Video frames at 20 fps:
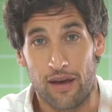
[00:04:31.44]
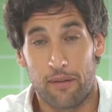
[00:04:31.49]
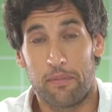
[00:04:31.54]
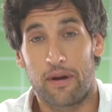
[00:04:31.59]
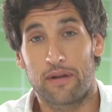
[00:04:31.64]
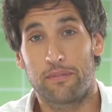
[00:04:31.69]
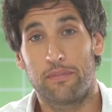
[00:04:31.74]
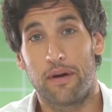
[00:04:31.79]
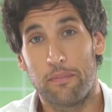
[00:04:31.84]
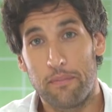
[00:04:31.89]

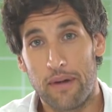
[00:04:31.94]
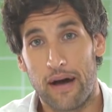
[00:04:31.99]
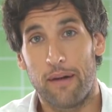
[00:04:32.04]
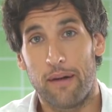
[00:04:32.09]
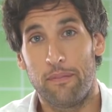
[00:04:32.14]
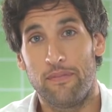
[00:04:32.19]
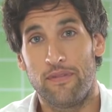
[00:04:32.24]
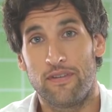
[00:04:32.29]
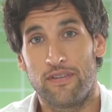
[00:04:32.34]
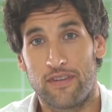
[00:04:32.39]
but my
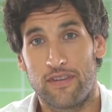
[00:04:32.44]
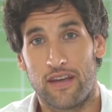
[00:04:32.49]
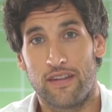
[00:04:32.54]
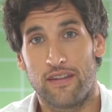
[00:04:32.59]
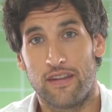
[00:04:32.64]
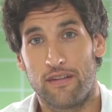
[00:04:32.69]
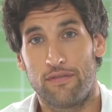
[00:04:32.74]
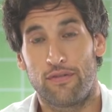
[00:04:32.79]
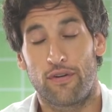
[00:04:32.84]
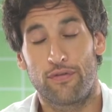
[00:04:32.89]
mom
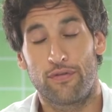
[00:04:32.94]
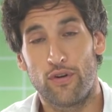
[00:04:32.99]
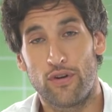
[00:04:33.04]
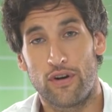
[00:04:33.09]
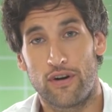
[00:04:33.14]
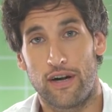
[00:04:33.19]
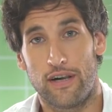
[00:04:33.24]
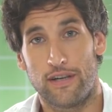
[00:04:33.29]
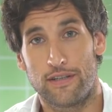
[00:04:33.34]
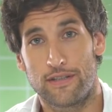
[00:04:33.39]
sent it for
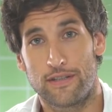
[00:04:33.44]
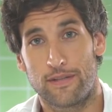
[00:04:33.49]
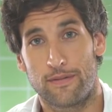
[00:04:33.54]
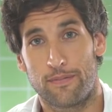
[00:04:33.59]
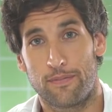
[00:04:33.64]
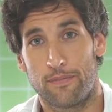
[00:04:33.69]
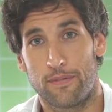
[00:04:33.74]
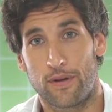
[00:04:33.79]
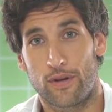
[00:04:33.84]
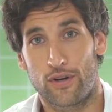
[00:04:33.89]
funerals
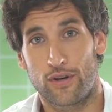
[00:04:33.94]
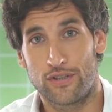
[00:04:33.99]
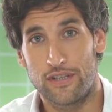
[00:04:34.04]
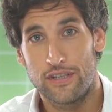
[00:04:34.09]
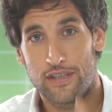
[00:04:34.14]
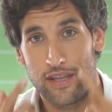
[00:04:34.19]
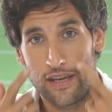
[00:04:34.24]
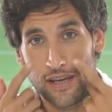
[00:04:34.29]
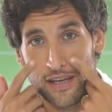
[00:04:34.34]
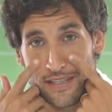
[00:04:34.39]
because
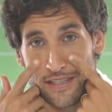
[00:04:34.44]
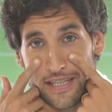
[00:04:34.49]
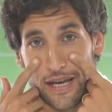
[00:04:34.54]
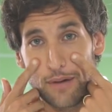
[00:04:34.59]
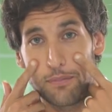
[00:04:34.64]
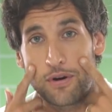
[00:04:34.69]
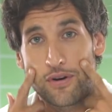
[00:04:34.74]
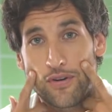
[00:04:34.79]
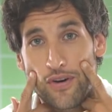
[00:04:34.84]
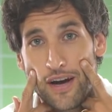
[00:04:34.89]
she thinks it's
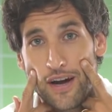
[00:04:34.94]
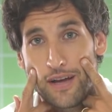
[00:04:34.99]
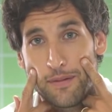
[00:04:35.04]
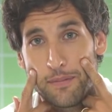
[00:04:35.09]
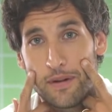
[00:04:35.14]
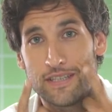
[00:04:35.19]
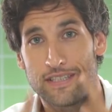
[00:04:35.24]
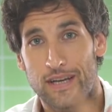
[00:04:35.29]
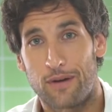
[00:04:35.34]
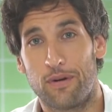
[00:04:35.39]
someone crying,
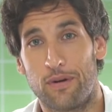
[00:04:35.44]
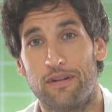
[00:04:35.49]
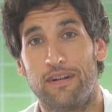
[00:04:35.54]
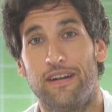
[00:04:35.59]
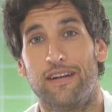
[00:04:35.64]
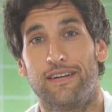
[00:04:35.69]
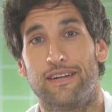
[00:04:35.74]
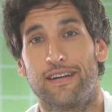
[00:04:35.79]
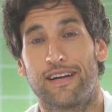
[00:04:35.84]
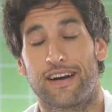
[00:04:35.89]
but it's our
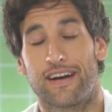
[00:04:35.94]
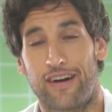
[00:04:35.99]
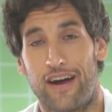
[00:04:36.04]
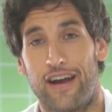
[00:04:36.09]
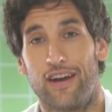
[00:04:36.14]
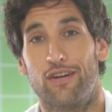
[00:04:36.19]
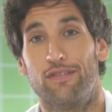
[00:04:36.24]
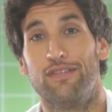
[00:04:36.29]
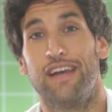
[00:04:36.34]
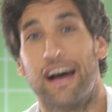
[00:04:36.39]
crying of